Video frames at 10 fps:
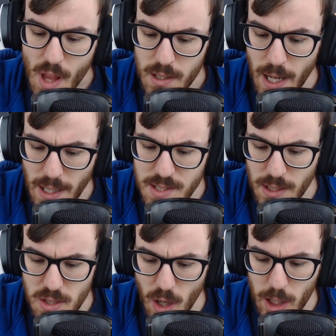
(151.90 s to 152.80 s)
Next thing
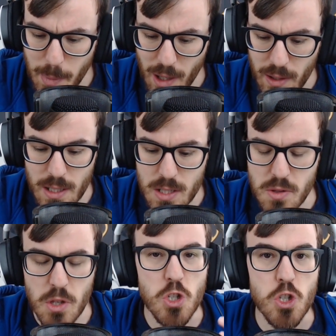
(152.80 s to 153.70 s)
to talk about is
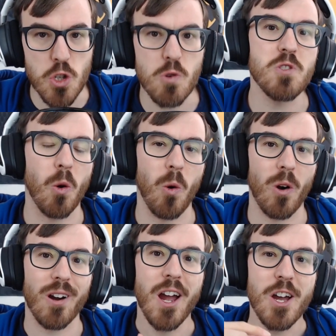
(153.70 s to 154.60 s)
the DO
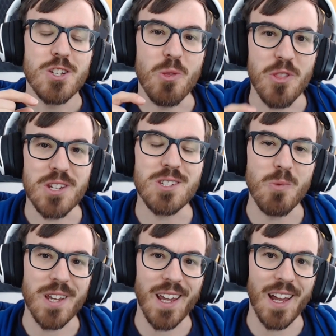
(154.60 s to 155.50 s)
Tour. So this
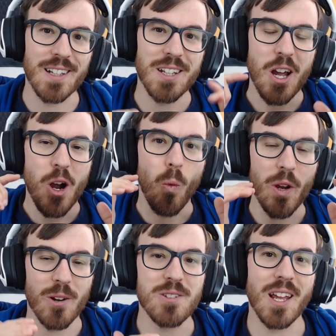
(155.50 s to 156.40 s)
weekend,
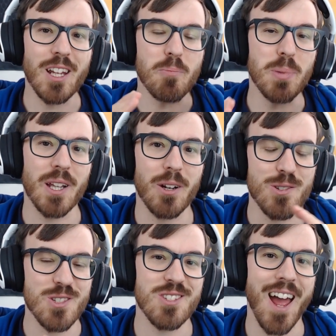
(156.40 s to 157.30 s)
we are sending
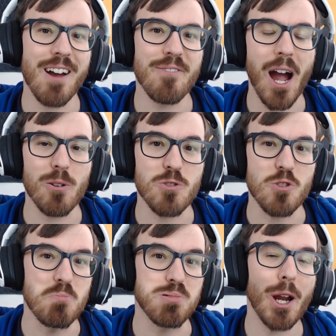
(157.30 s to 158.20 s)
players and staff out
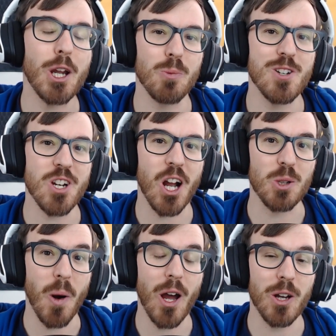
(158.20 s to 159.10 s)
to Breckenridge,
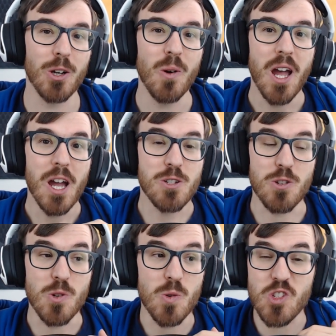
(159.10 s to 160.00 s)
Colorado
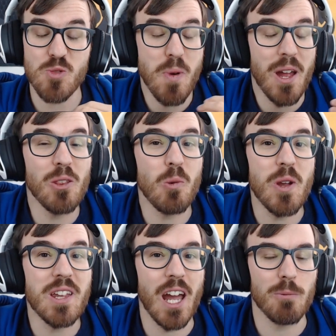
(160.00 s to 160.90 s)
to spend the
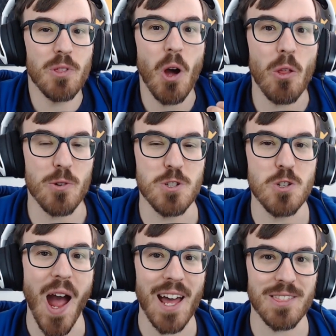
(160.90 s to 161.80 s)
weekend with other
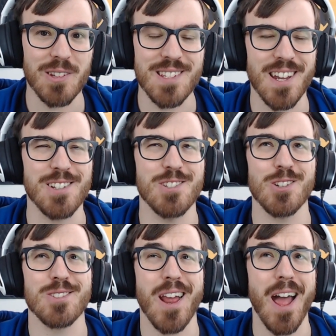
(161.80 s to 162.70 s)
DO athletes and
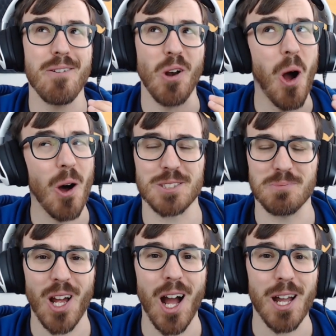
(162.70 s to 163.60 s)
just have an
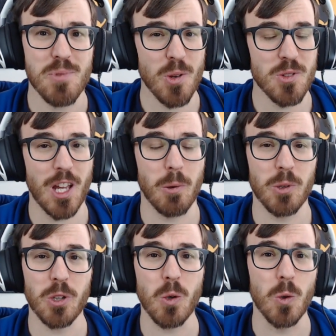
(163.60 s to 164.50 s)
awesome time. So it's going to be
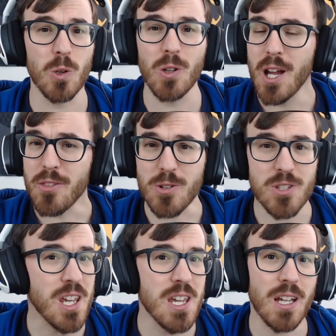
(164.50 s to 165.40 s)
really cool. There's
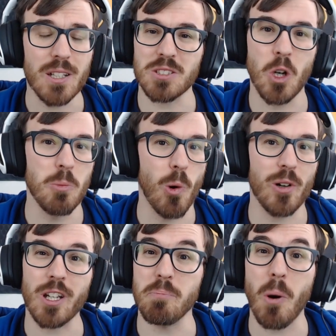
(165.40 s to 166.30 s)
skiing and
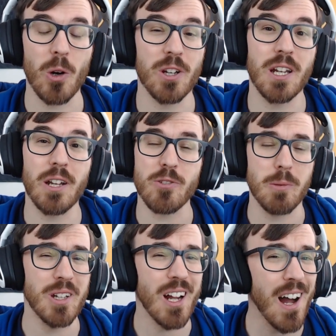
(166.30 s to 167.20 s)
snowboarding and partying. There's
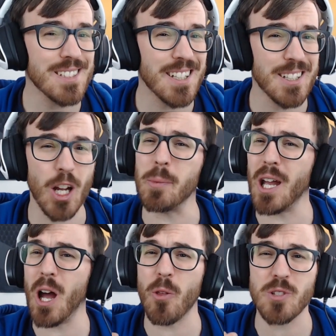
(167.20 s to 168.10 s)
going to be content coming
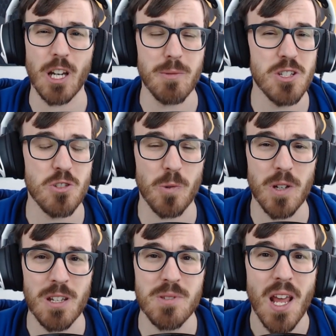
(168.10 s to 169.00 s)
out. There's going to be
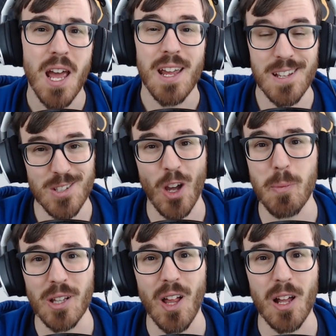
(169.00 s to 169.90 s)
streams. It's going to
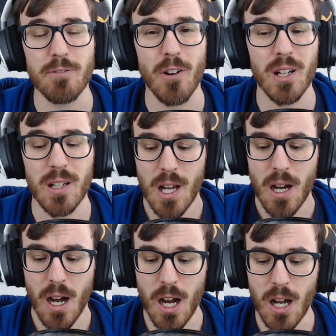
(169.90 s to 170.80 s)
be a lot of fun.
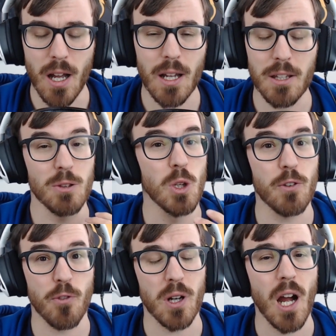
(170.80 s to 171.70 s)
Look
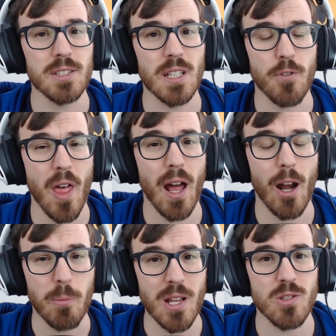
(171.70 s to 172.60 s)
for content for that
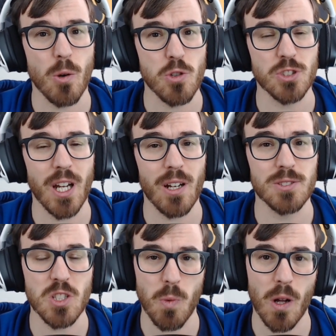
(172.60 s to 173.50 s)
on our main social
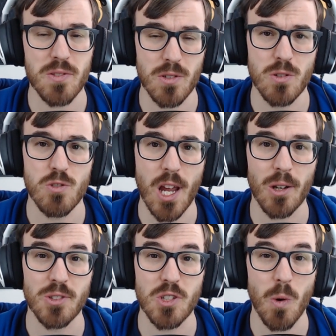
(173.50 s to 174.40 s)
channels as well as the DO
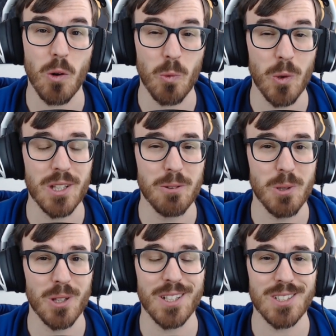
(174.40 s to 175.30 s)
channels as well. Really,
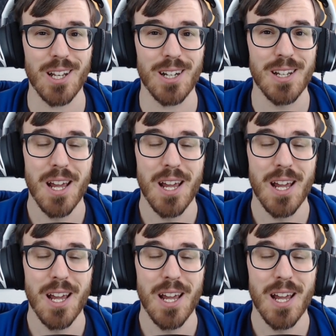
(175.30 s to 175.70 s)
really excited.